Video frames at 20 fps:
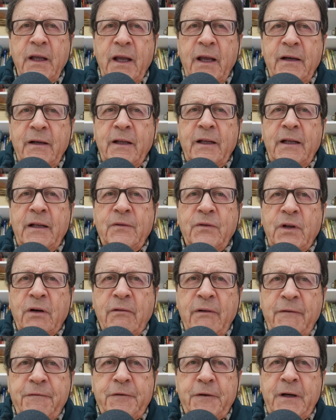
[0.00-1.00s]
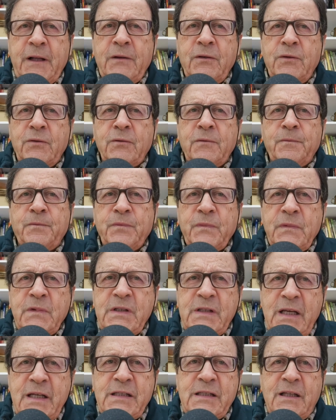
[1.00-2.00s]
And in the referendum
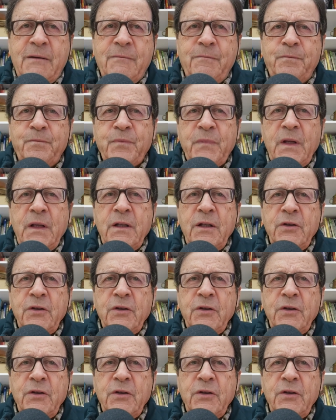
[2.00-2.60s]
system,